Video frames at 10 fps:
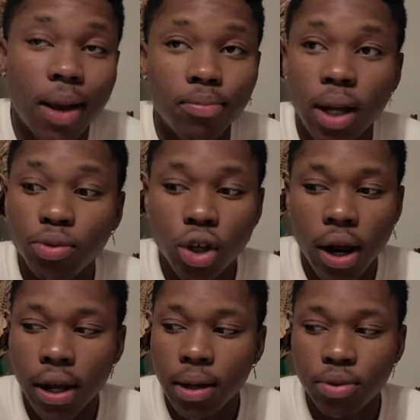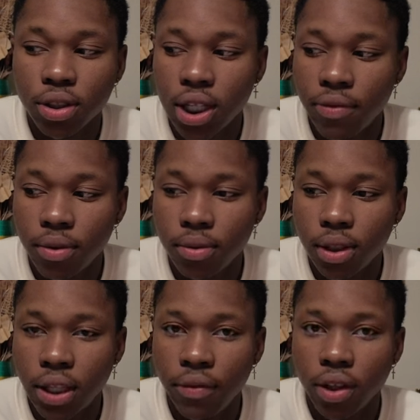I'm just
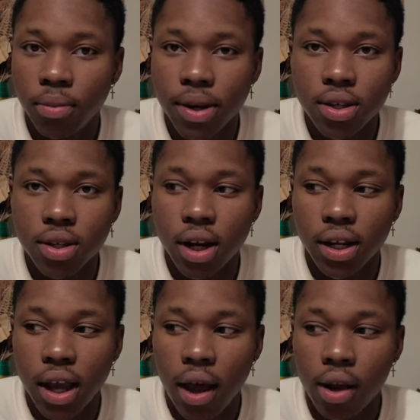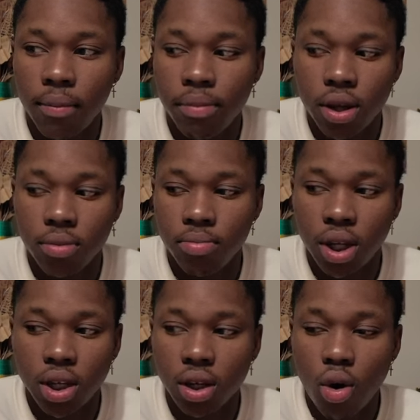living the best that I can and being
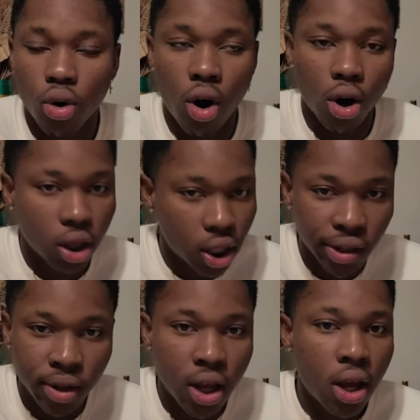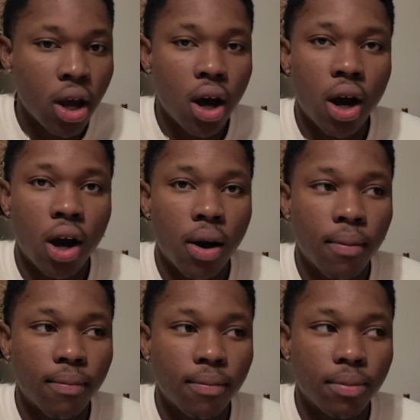me wholeheartedly.
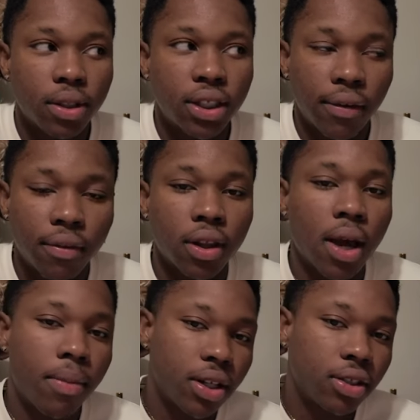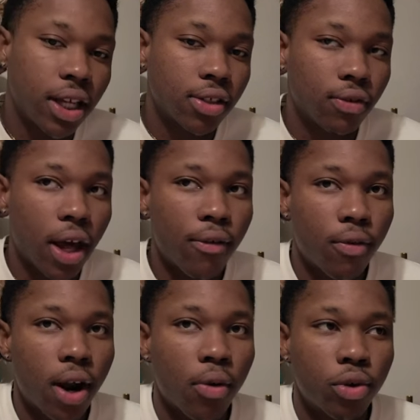But definitely I'm in a stage of
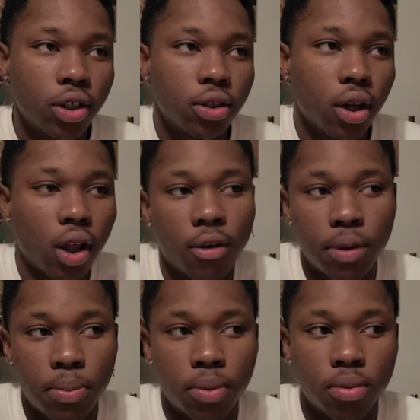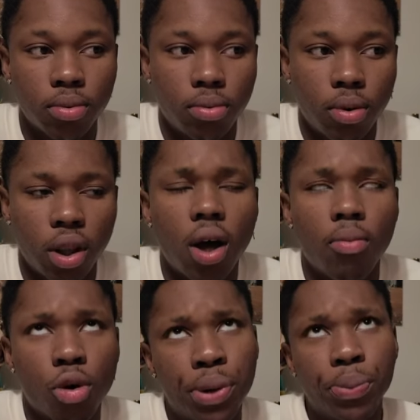life where I wish a lot
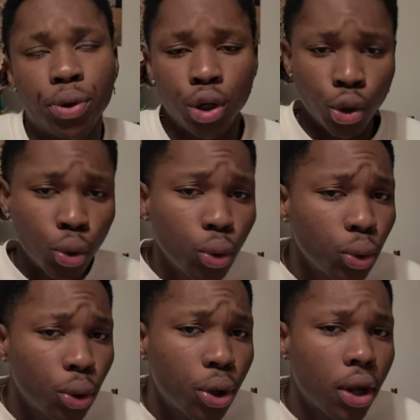more people knew,